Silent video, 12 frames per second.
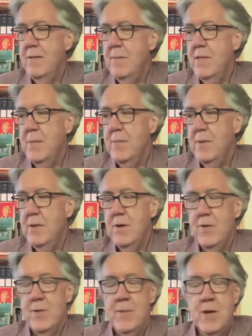I mean, the
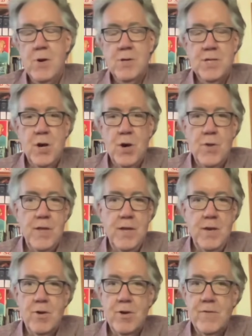Minoso,
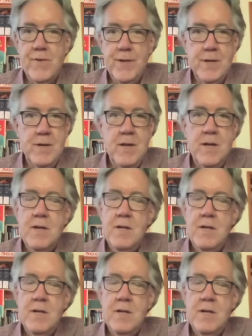the Irvin,